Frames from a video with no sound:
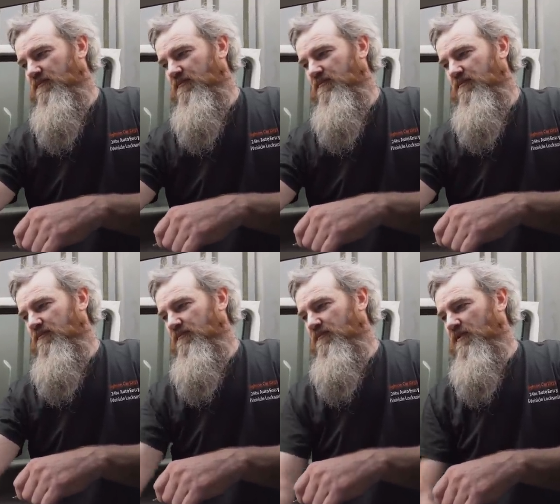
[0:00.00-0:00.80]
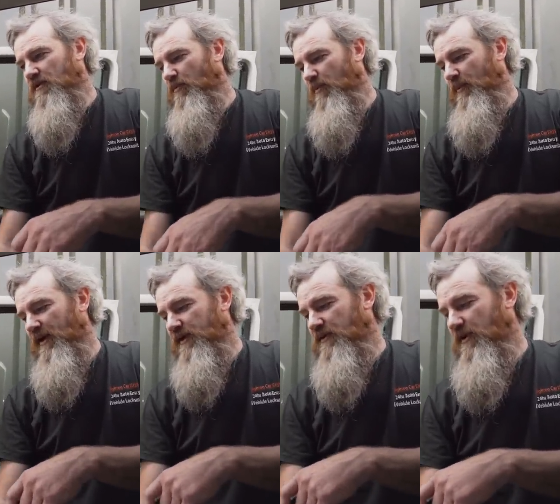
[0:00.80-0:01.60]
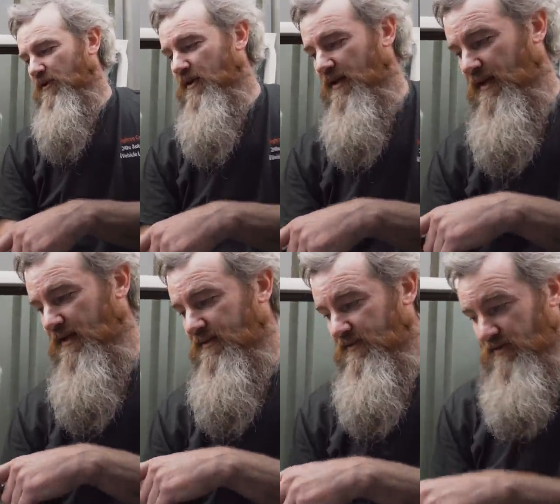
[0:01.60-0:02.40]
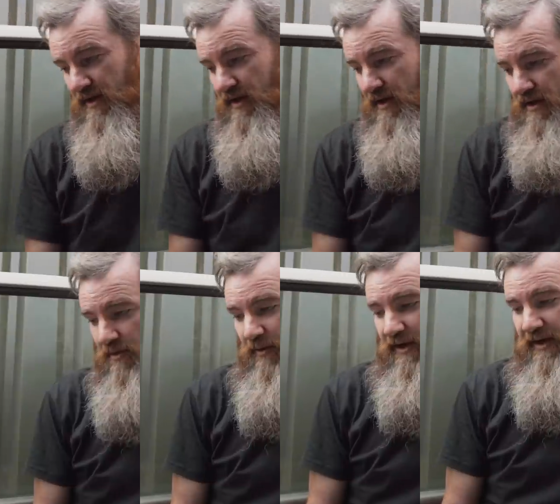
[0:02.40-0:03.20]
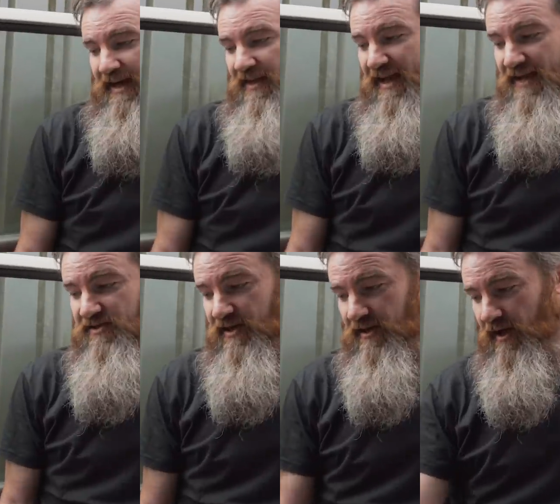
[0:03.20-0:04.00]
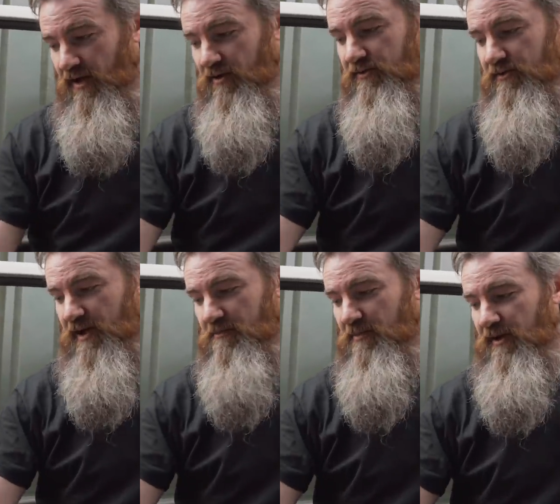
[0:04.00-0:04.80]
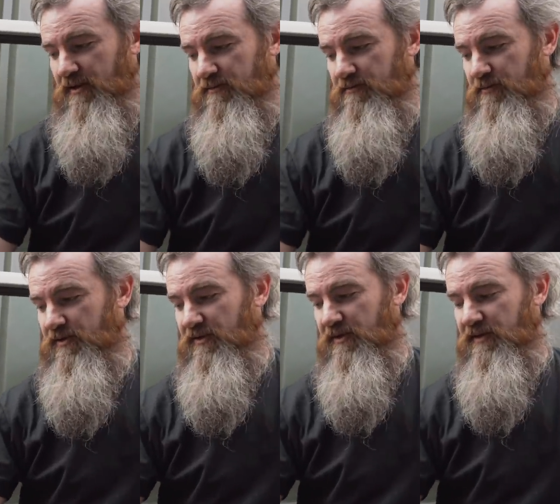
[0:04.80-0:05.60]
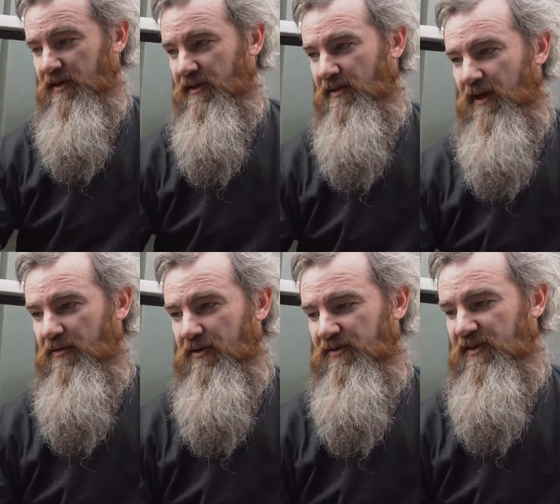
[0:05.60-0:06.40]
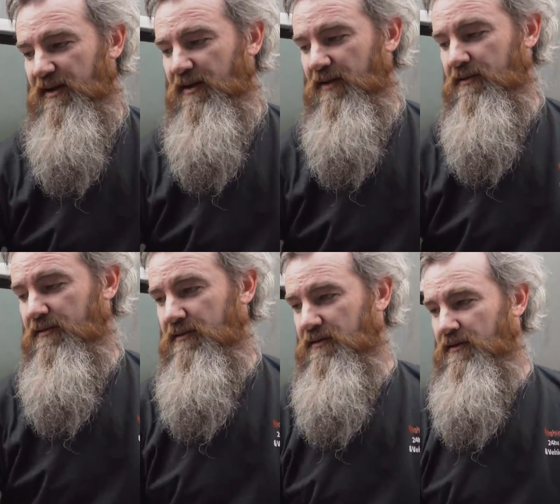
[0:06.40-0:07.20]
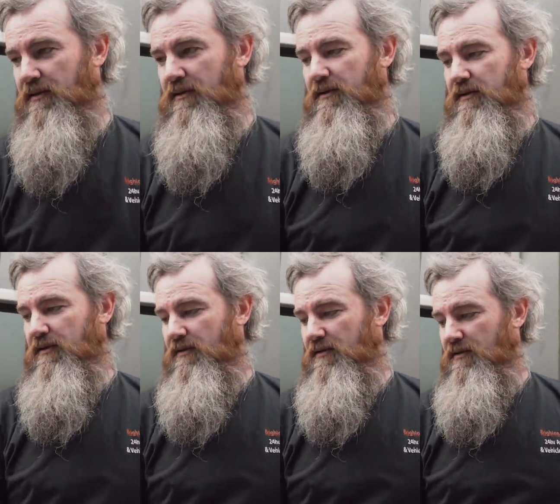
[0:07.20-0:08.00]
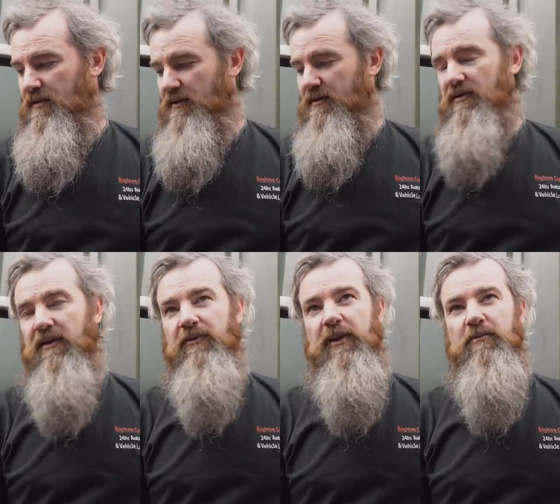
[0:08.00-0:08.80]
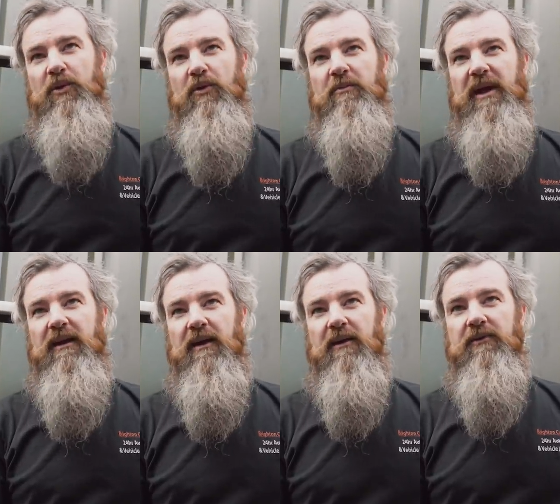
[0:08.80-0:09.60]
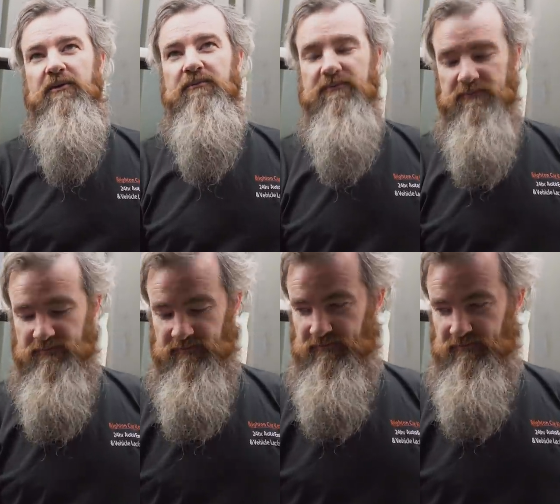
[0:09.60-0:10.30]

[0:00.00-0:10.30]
Yep. So what we're going to do is we're going to get the engine code number, which is underneath there on a sticker. Mm -hmm. See if we can pull the pin code. Perfect.